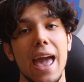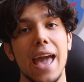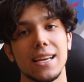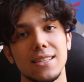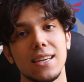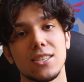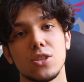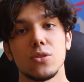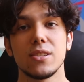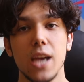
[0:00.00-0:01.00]
access
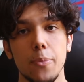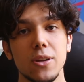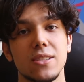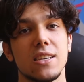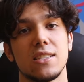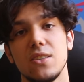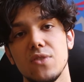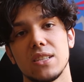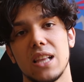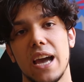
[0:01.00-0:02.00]
to separate
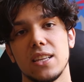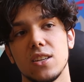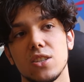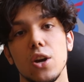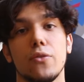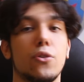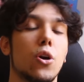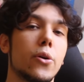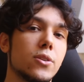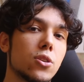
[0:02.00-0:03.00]
sensitivity sliders for
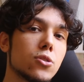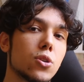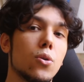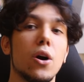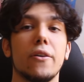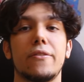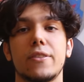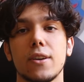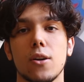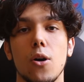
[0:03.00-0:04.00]
horizontal,
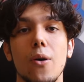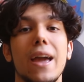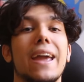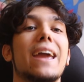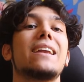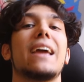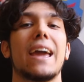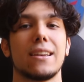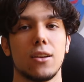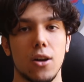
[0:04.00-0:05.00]
vertical, and
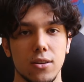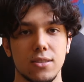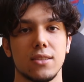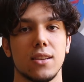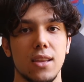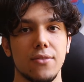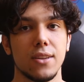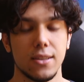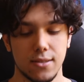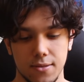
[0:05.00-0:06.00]
analog
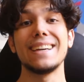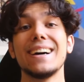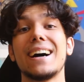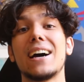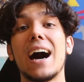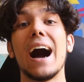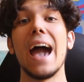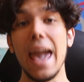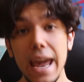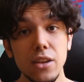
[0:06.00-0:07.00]
sensitivities. There are a
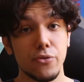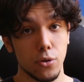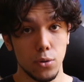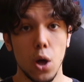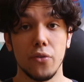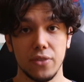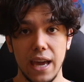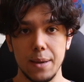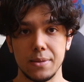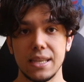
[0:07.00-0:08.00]
handful of
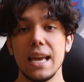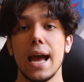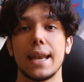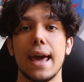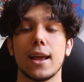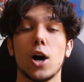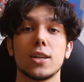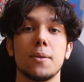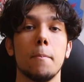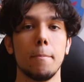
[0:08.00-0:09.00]
games that
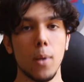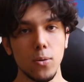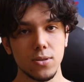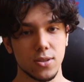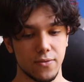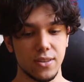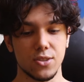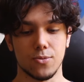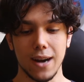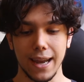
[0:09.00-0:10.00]
got most of
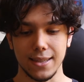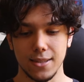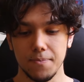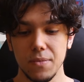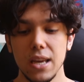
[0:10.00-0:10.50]
this right,